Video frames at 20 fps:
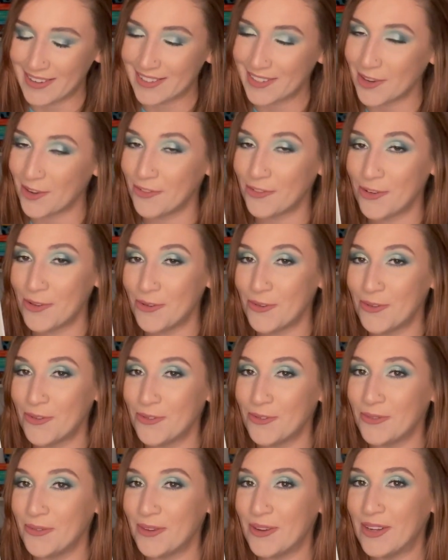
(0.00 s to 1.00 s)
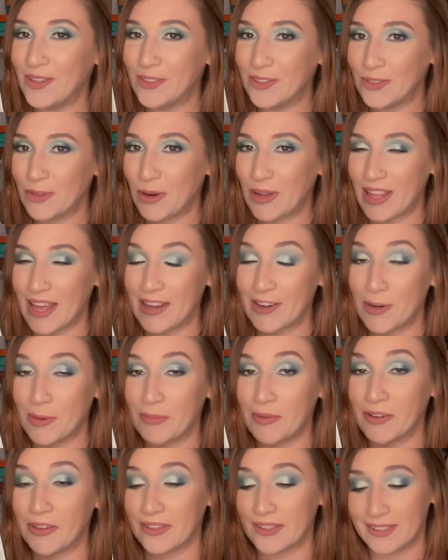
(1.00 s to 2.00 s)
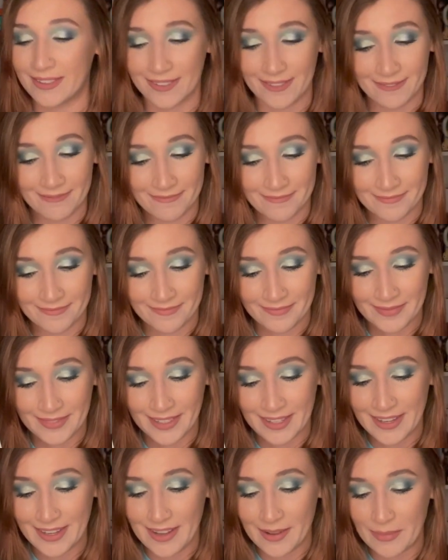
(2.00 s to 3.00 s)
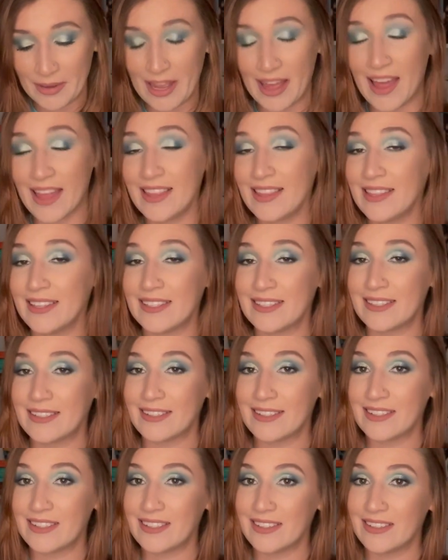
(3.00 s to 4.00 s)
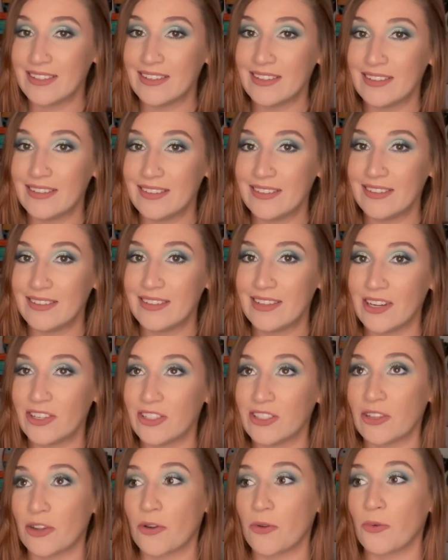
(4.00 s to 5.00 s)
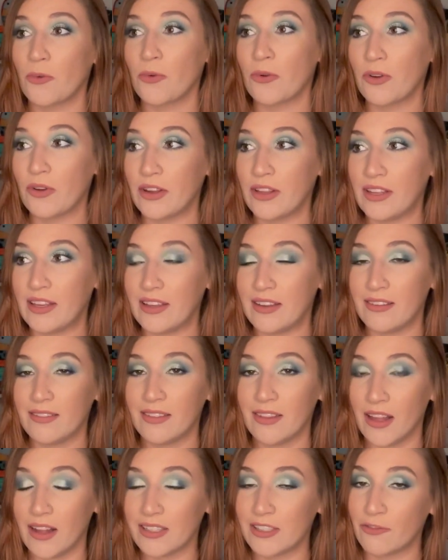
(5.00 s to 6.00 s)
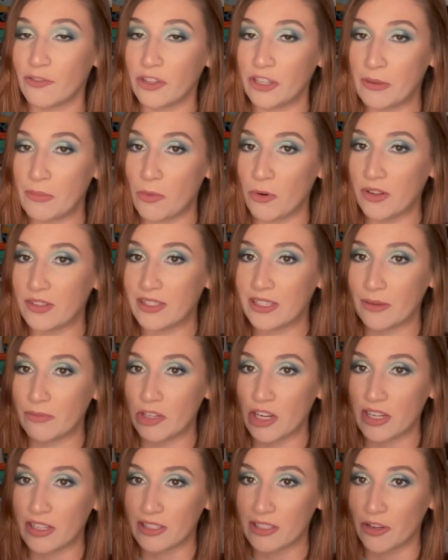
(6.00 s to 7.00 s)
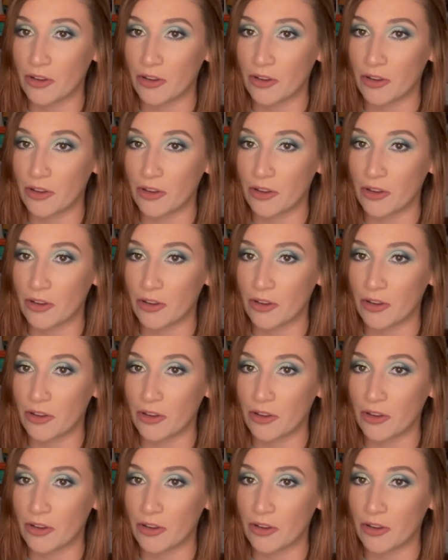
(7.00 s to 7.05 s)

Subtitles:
So if you enjoy that in your books, but yeah, I think this touches on lots of really important subjects.